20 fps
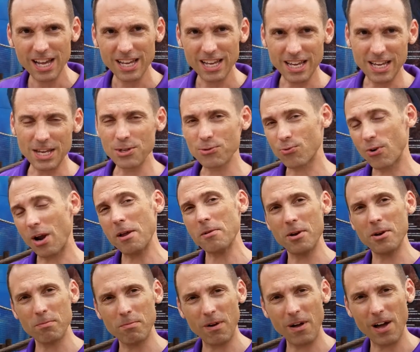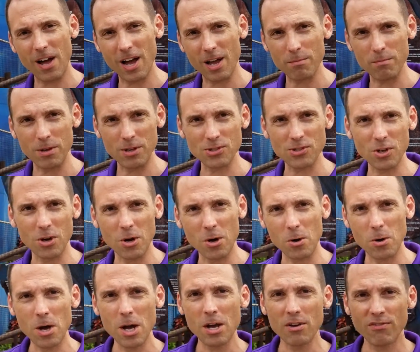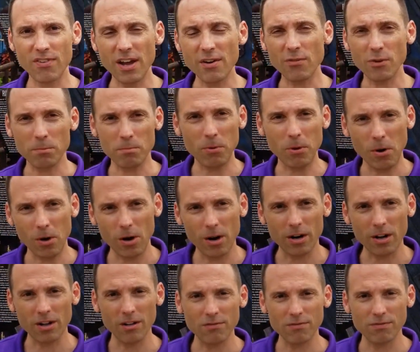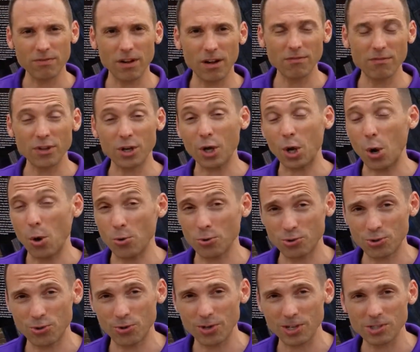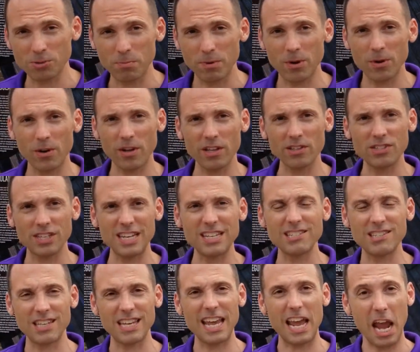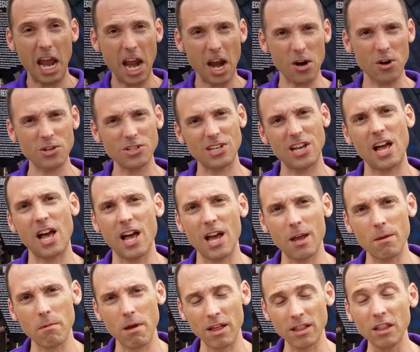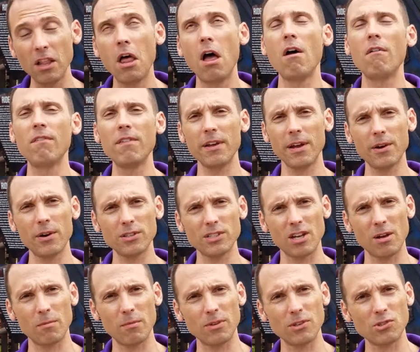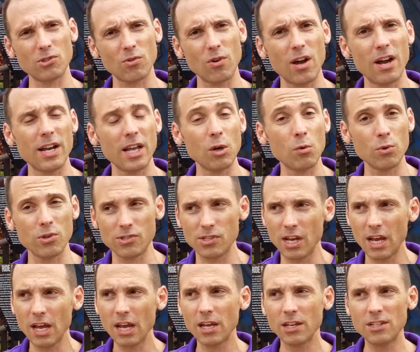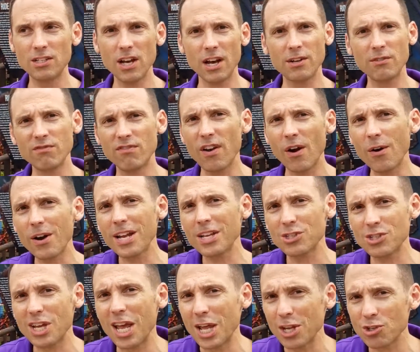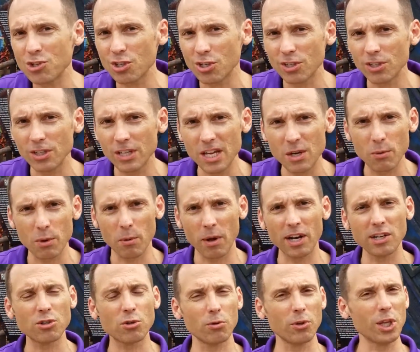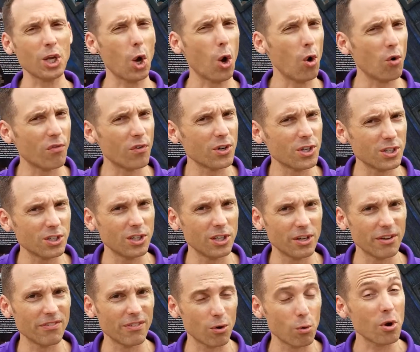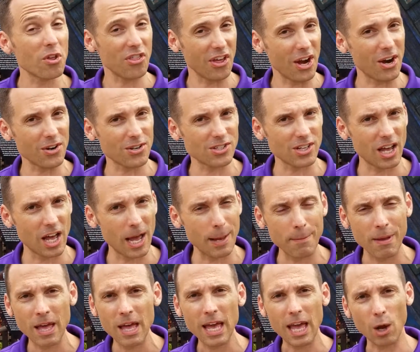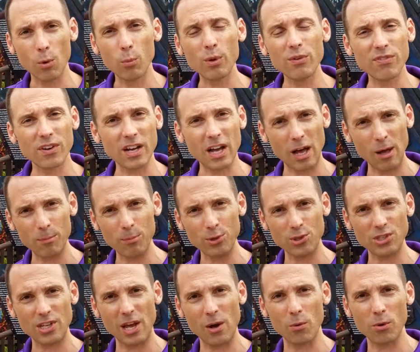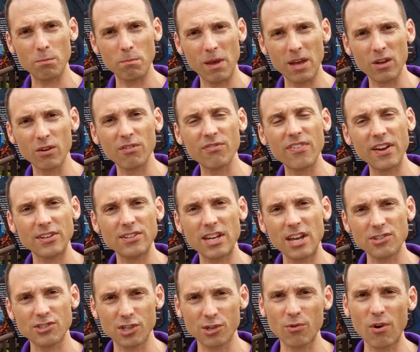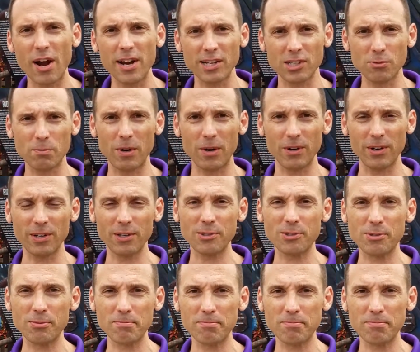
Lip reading: is right here behind me. So favorite part of the coaster experience is the airtime. I love the airtime on this ride. It was done very intentionally. We wanted to really over-deliver with airtime, and we've accomplished that with Mako. Fantastic ride experience.